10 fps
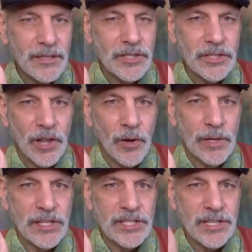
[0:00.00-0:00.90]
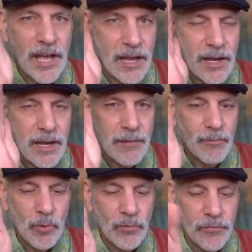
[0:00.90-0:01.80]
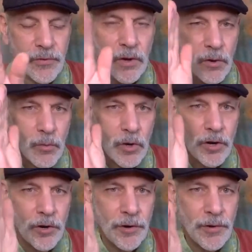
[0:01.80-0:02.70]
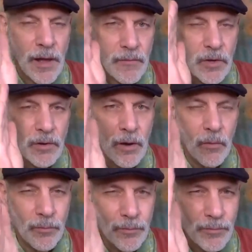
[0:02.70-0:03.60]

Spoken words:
slow and steady, move forward, you know.